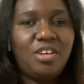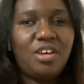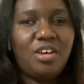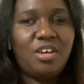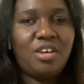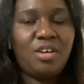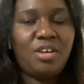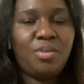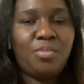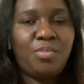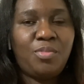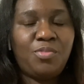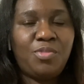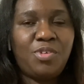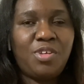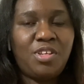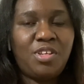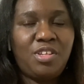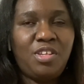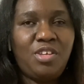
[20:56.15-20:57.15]
I'm
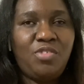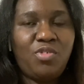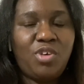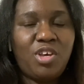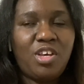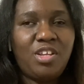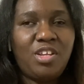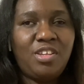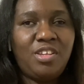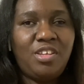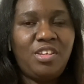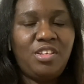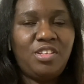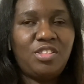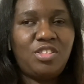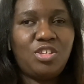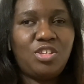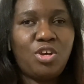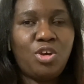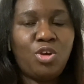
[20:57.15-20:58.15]
going to leave a link
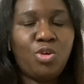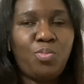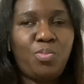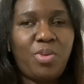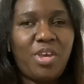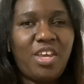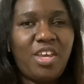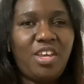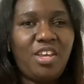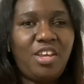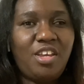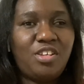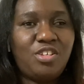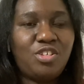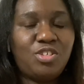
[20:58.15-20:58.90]
to her page